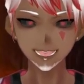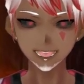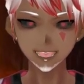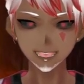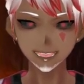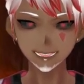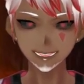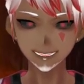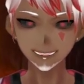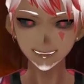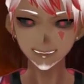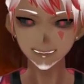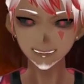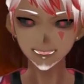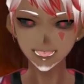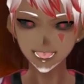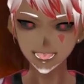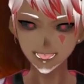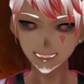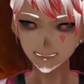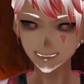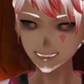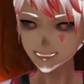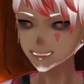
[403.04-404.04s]
And like
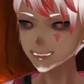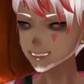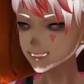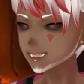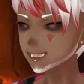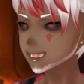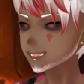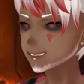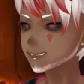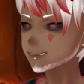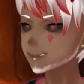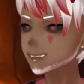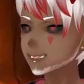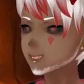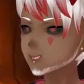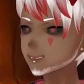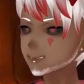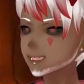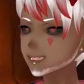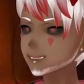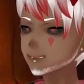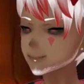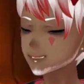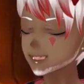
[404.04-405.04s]
I said, this
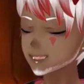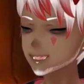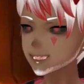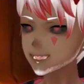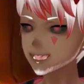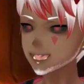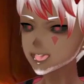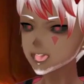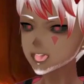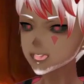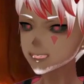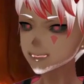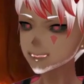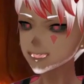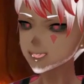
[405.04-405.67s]
is pretty close